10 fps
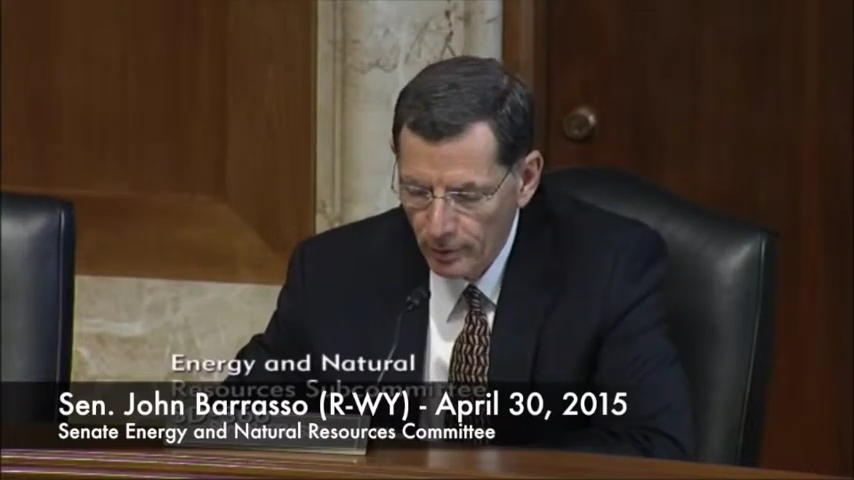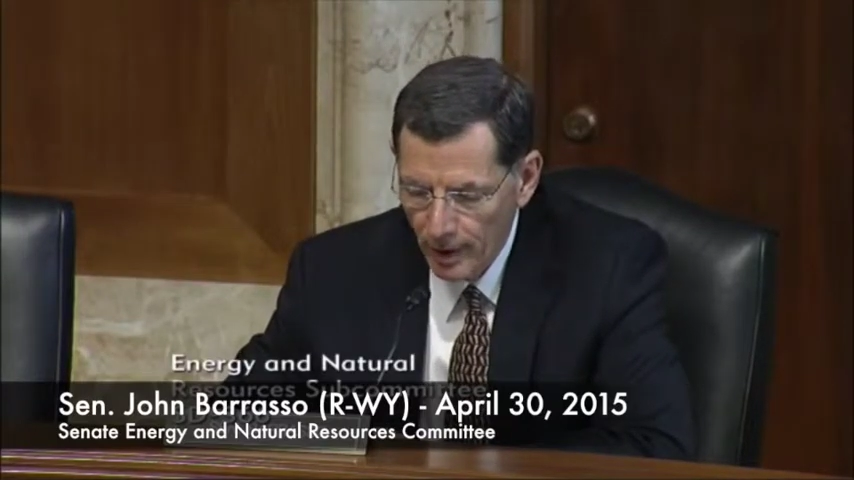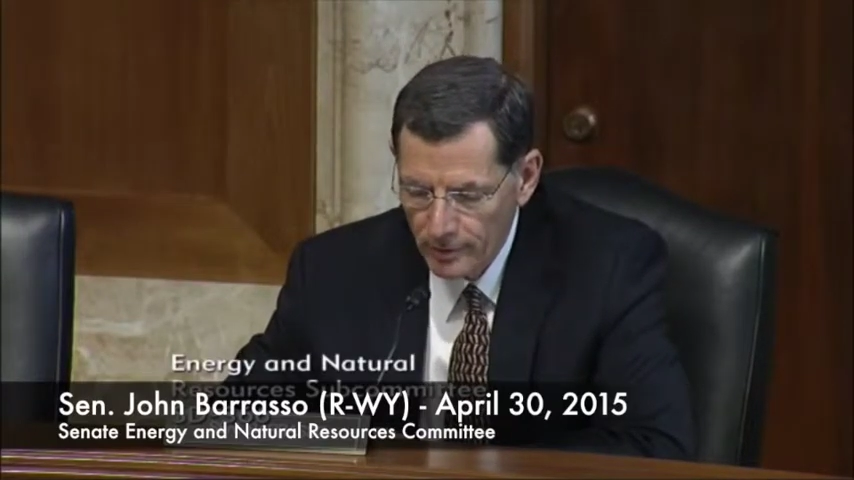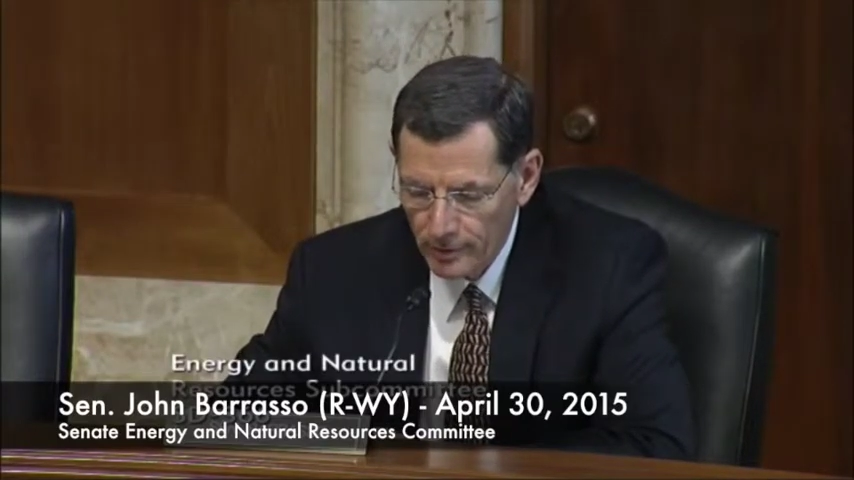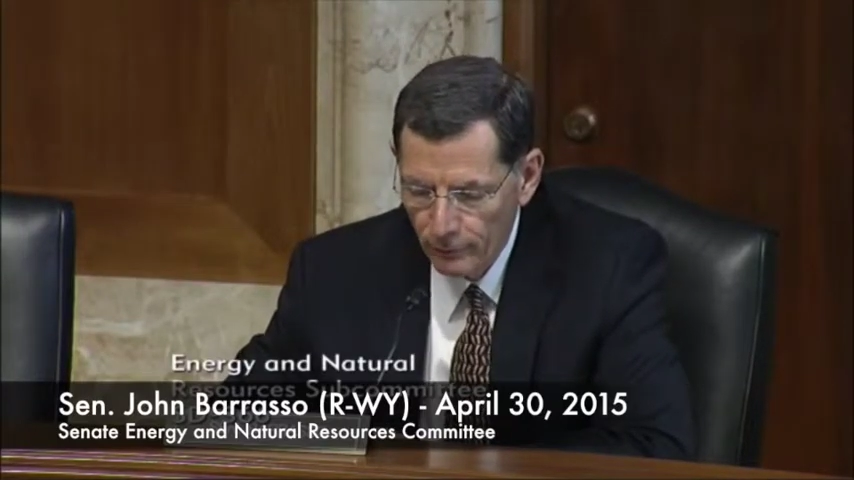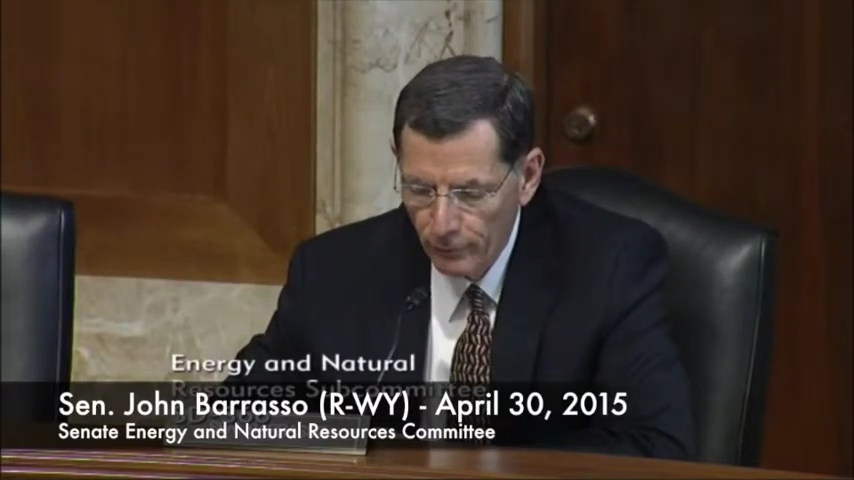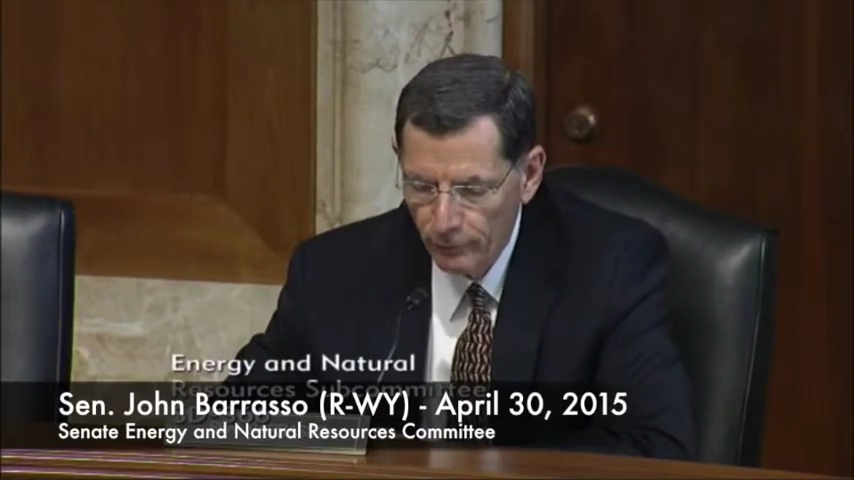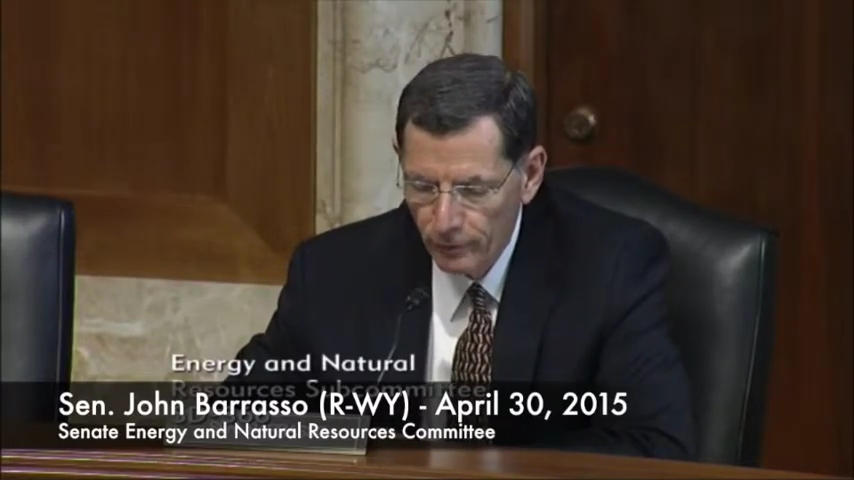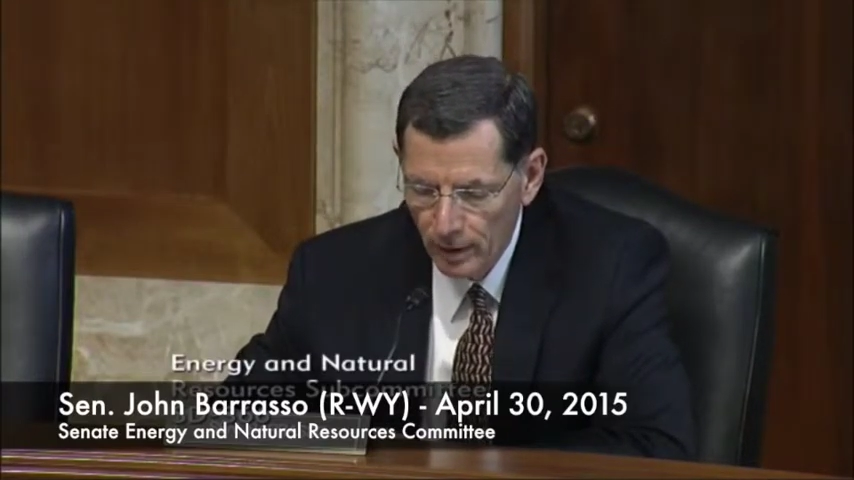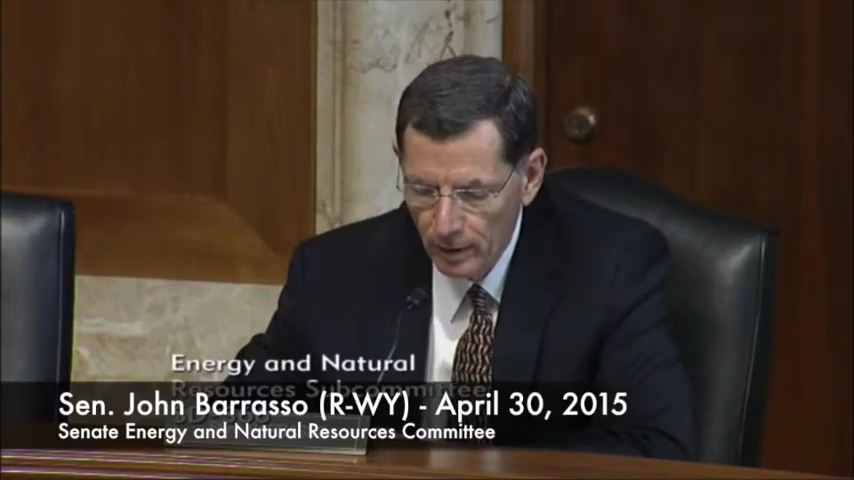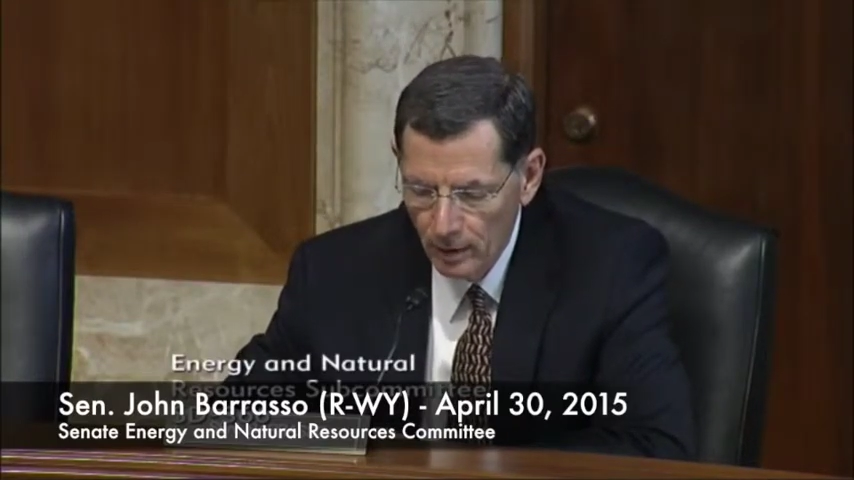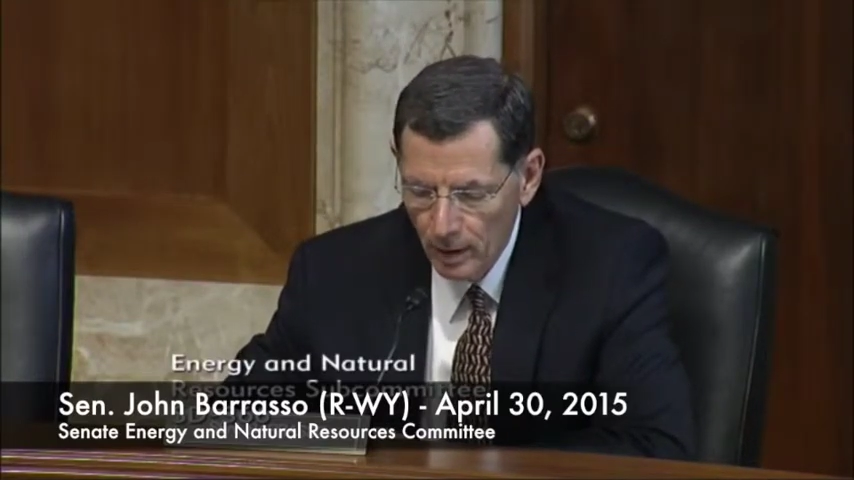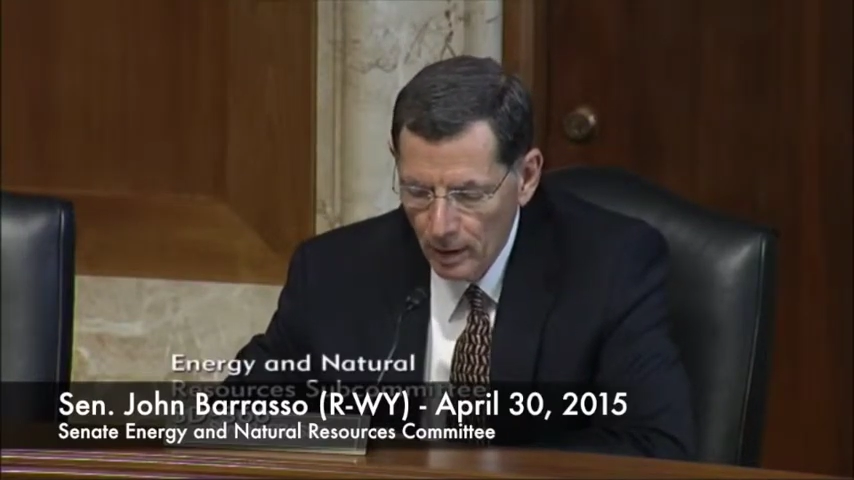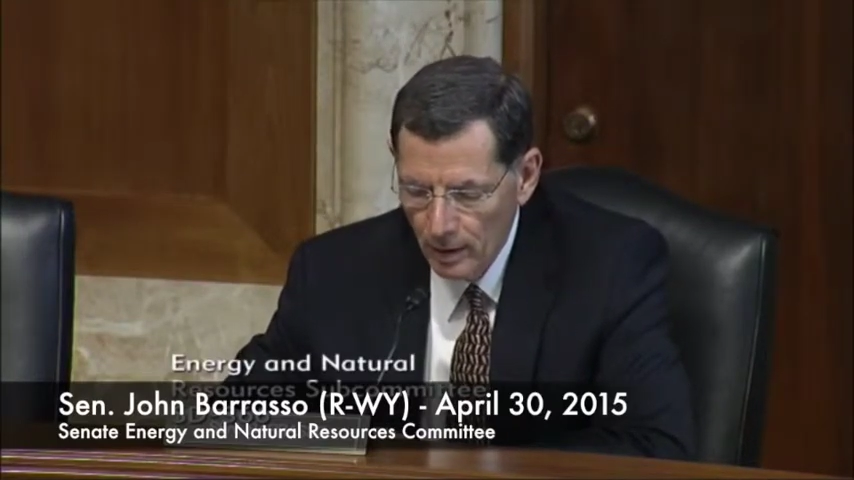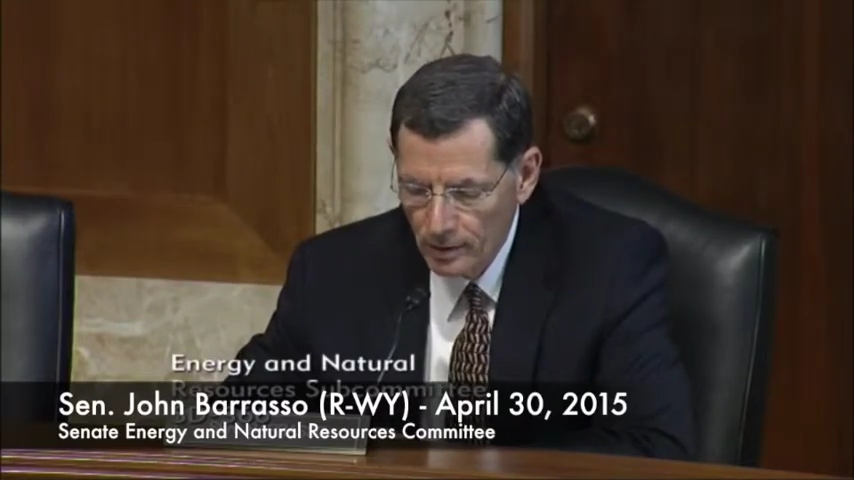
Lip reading: 2015.